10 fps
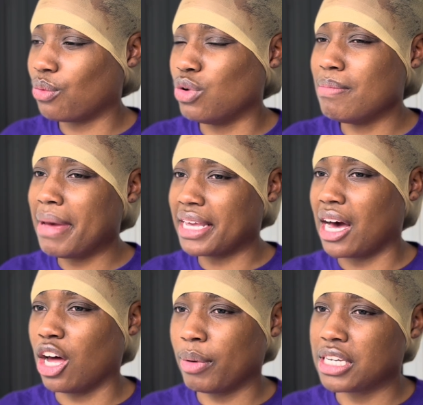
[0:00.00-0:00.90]
We make it
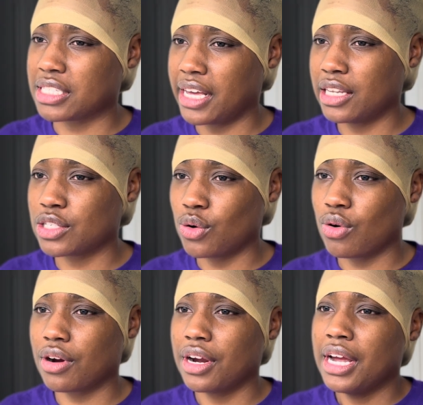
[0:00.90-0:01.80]
all the way to Sally's
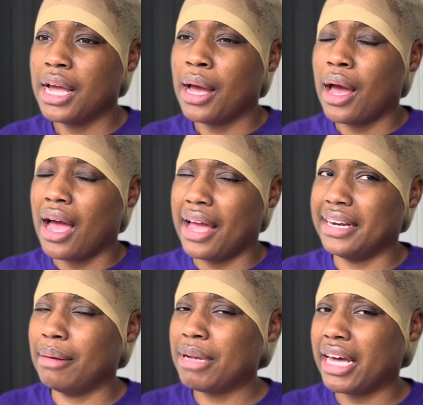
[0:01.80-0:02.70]
door,
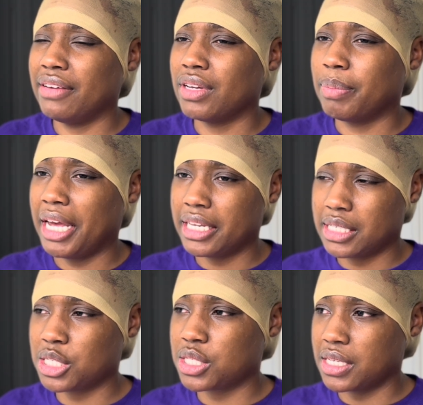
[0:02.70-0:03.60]
and I'm not even paying
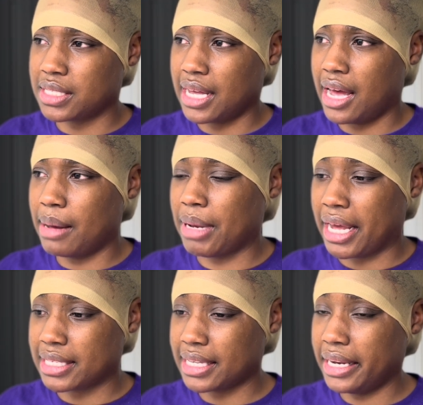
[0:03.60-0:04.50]
attention to the time.
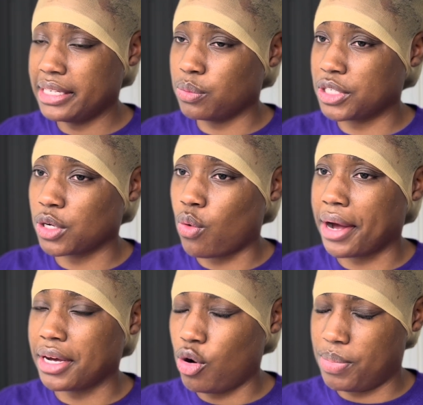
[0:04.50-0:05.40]
Like, Sally's wasn't
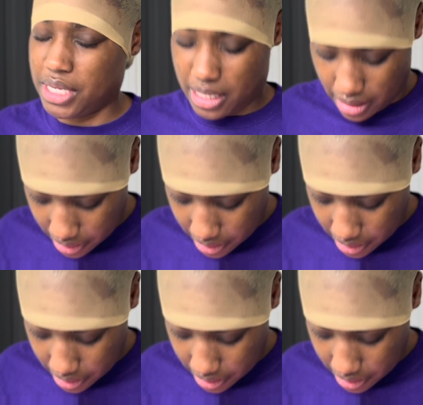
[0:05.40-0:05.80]
quite open yet.